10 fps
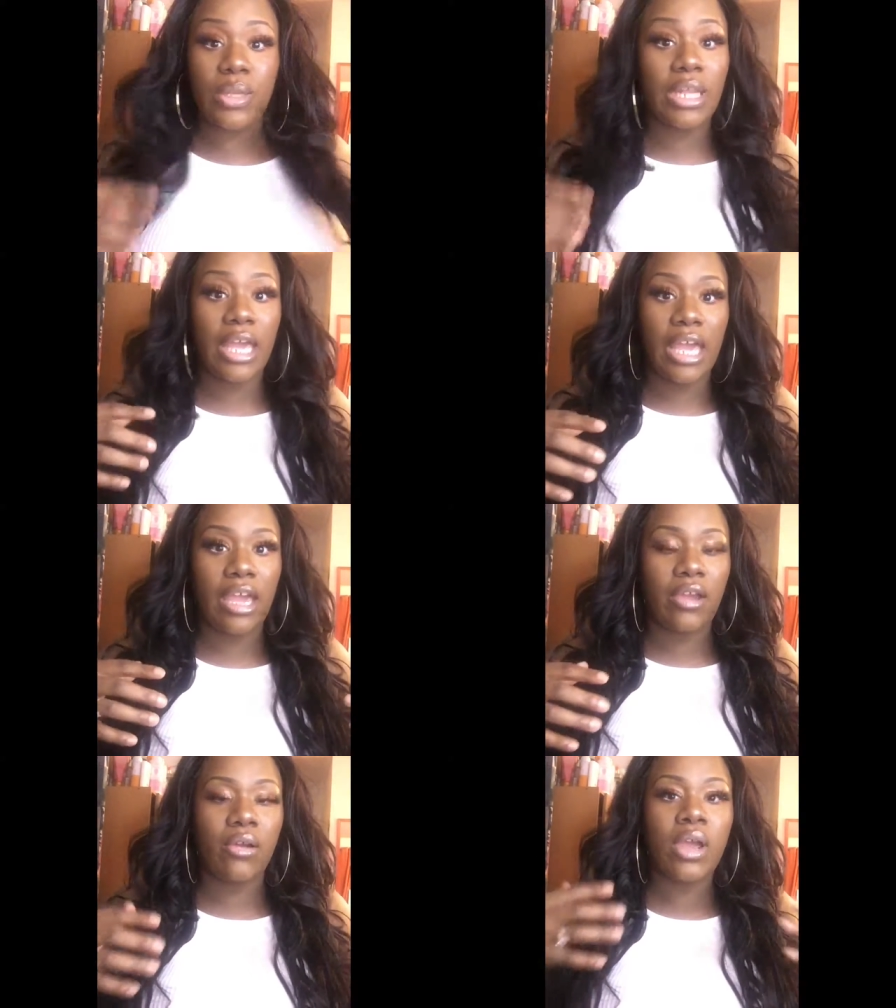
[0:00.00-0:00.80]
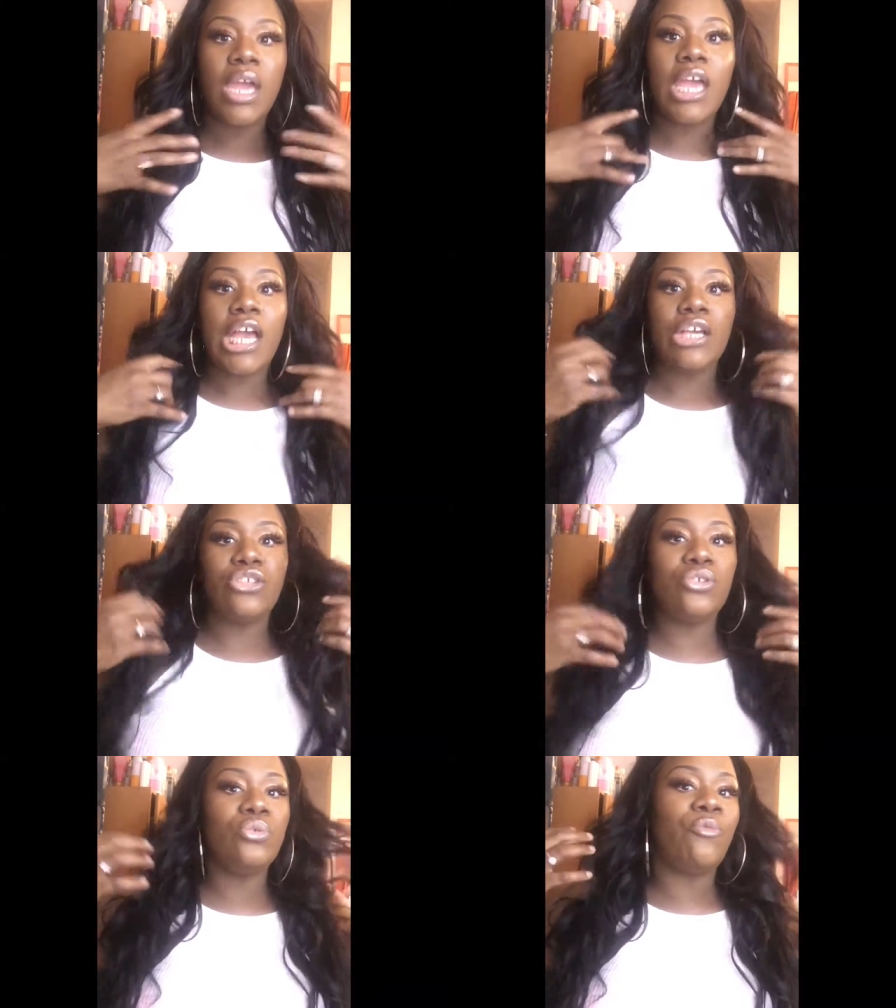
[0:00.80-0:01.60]
in the hair,
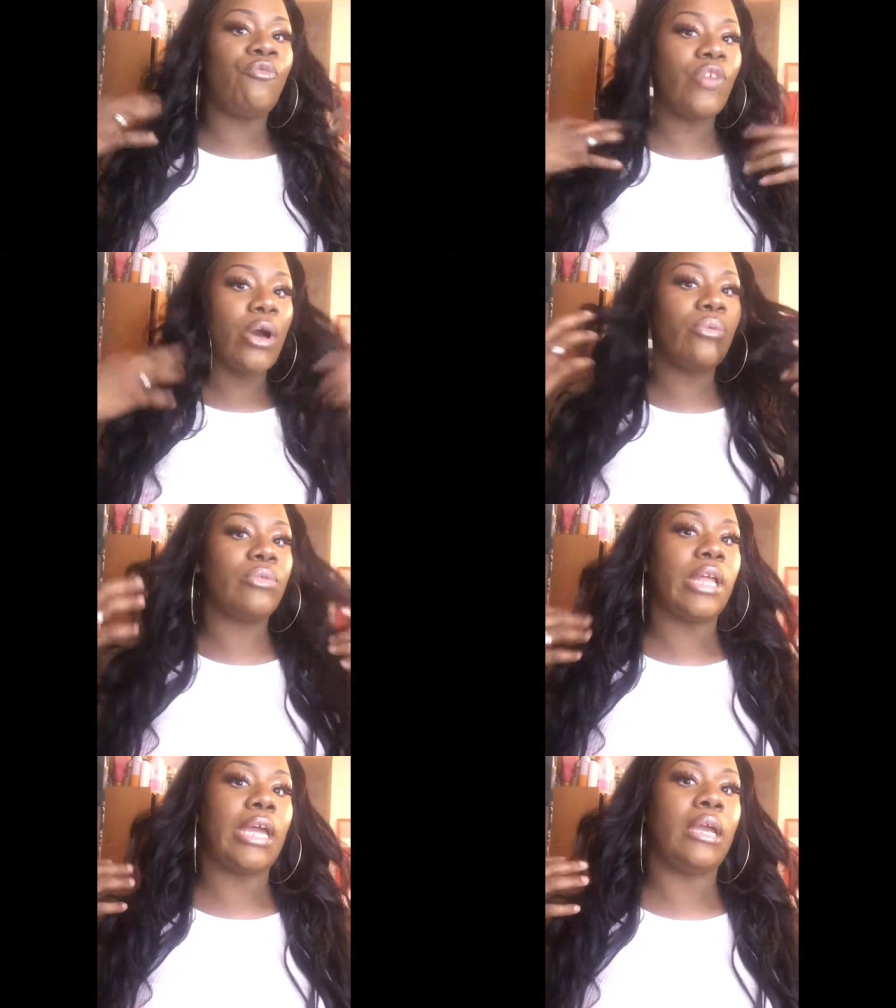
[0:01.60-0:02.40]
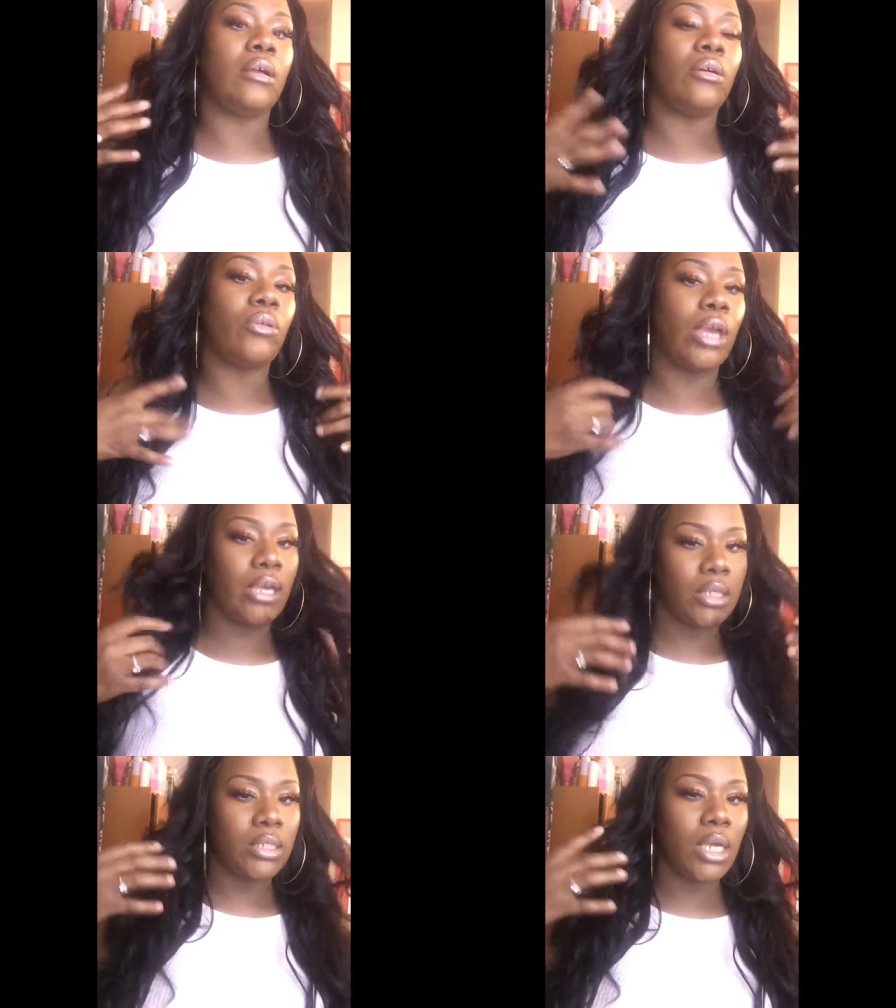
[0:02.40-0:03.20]
you felt like,
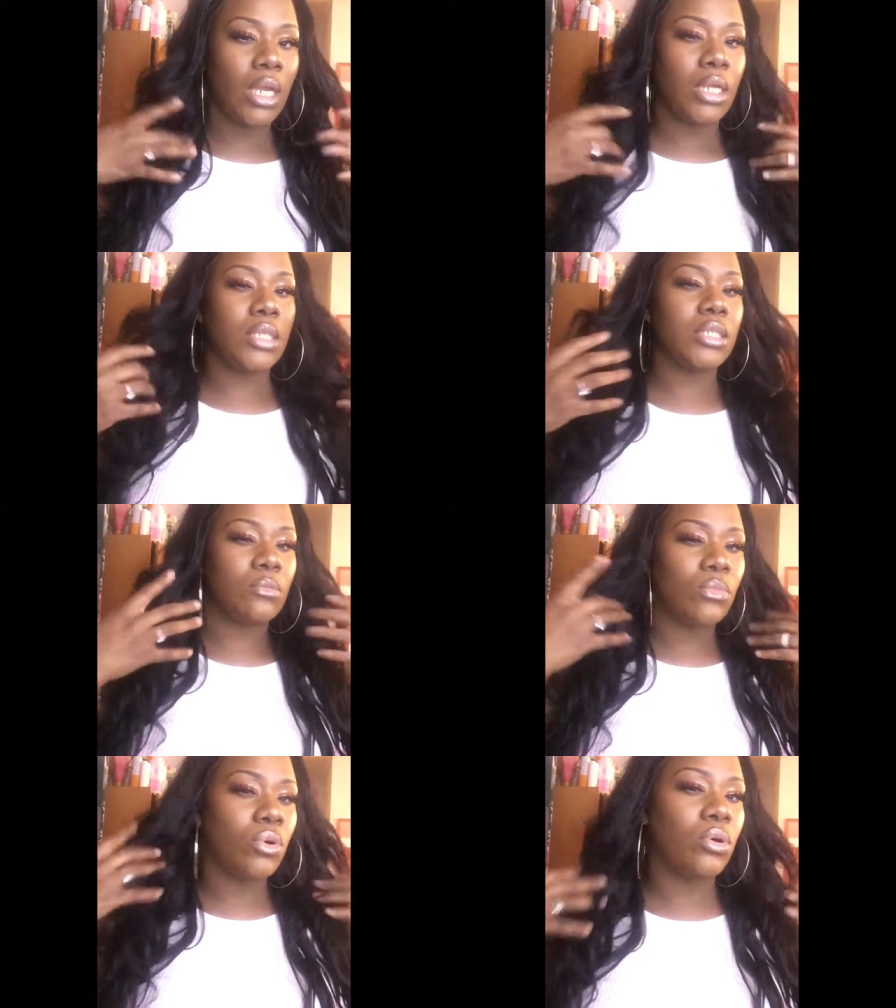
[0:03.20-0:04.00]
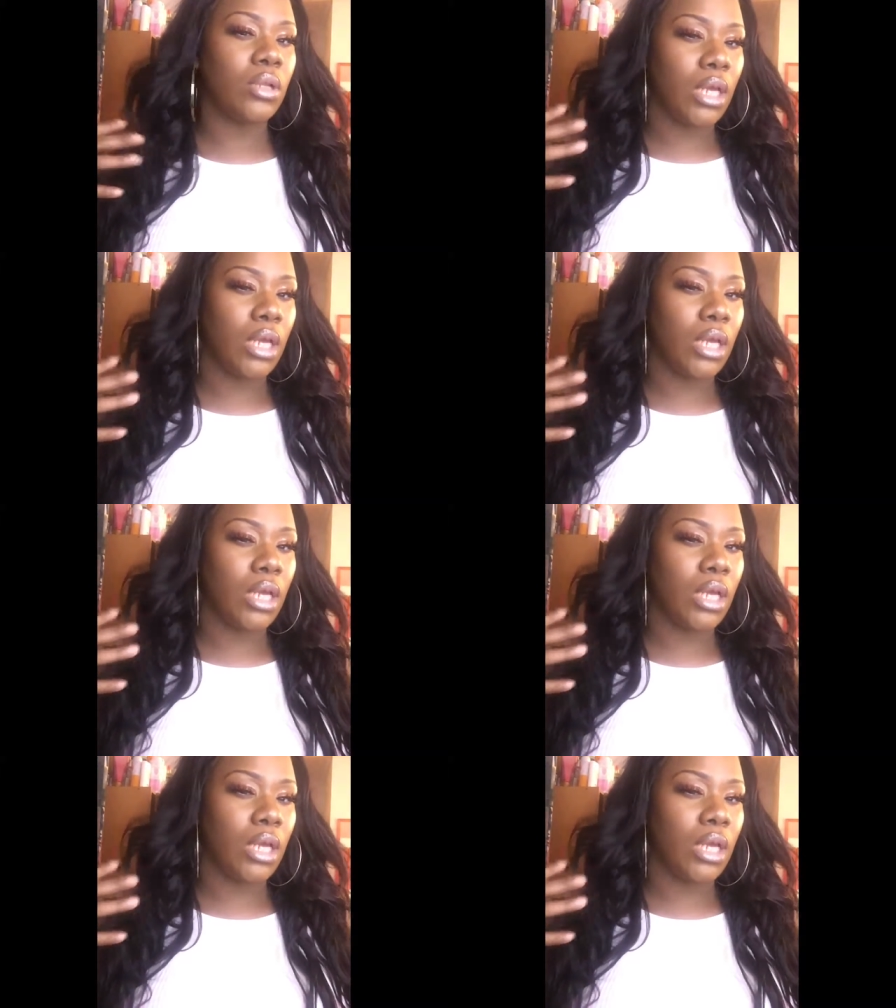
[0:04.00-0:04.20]
okay, this hair needs some more.